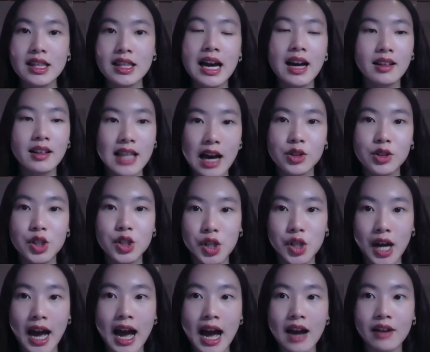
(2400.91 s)
allows you
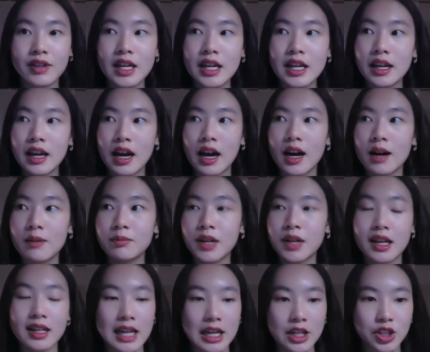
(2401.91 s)
to have
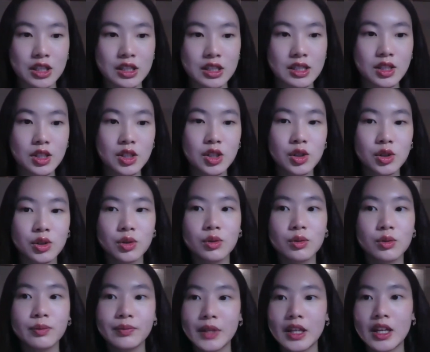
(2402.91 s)
connections
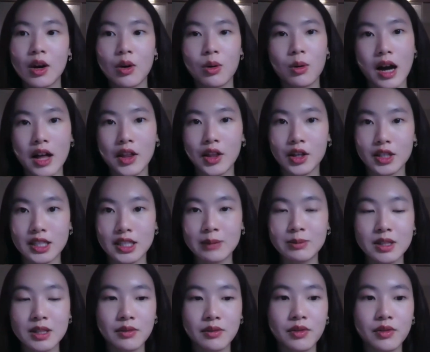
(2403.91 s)
to other
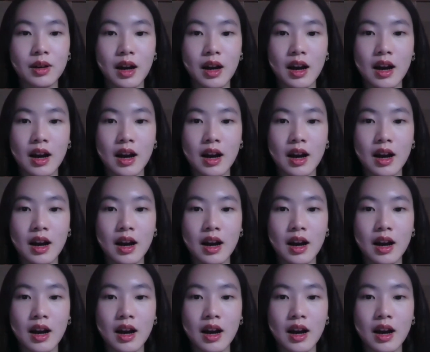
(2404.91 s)
types of